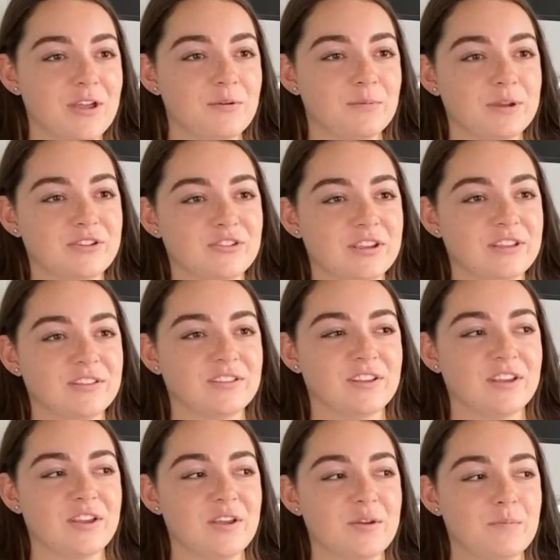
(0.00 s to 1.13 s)
which is
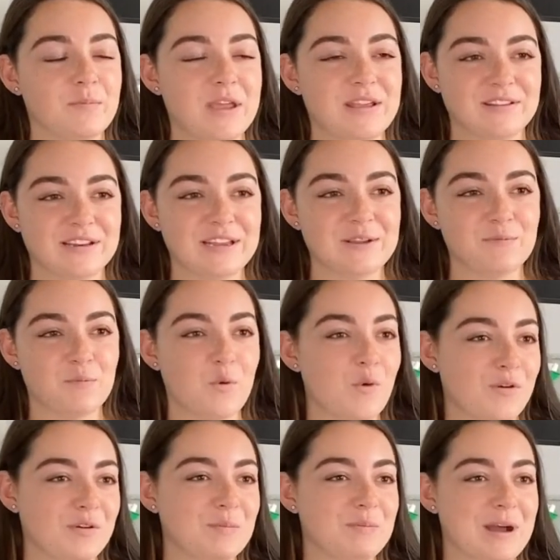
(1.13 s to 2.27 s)
basically
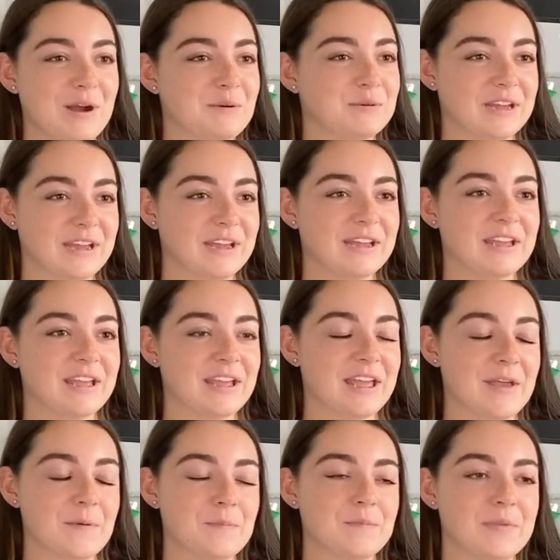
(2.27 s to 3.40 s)
water and powder,
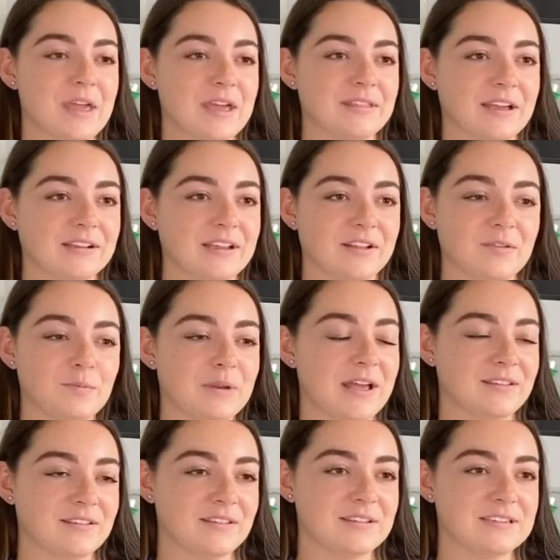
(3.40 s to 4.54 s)
and that gets
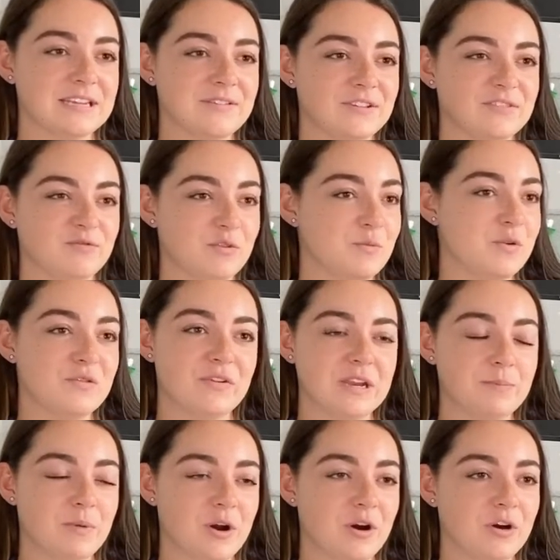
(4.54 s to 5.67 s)
blasted at the teeth to remove any
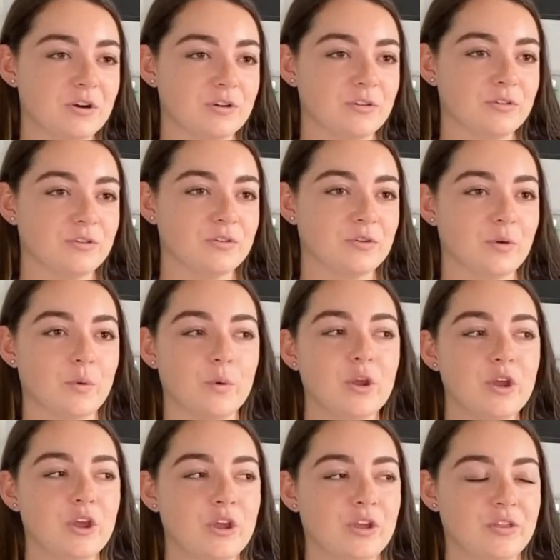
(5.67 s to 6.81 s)
particles. So
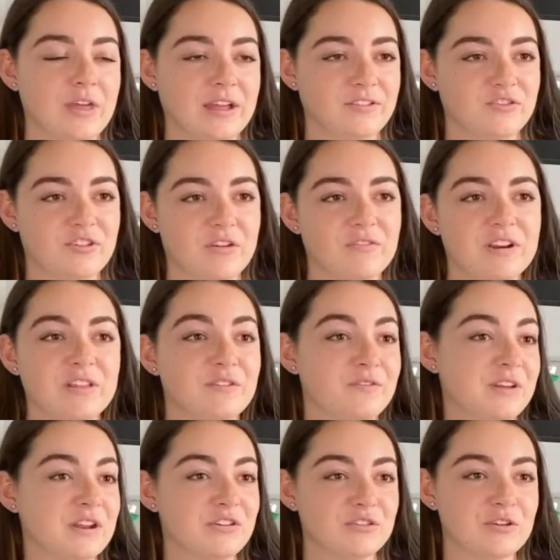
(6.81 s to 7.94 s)
that's generally the
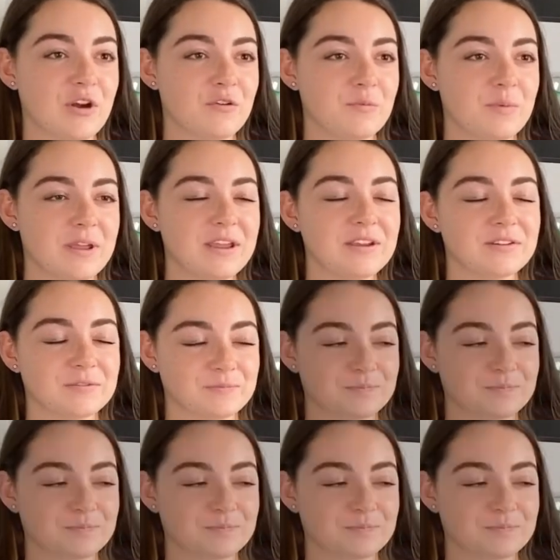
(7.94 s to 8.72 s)
finishing off bit.